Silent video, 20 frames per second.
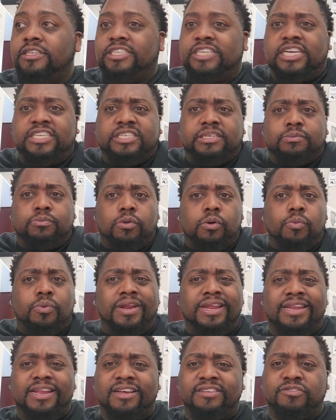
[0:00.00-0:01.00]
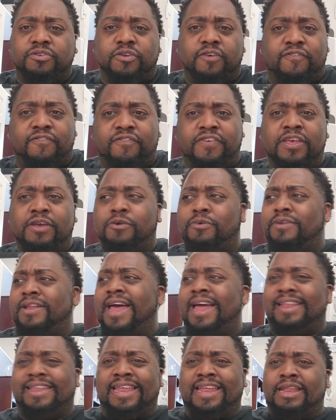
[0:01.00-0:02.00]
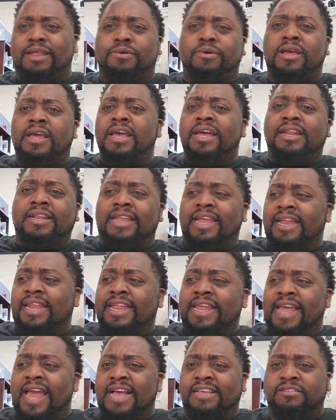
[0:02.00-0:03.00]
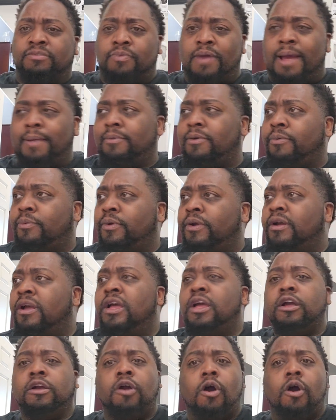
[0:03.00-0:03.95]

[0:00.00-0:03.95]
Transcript: Judge him on what he does on the field, not that he has a rap career.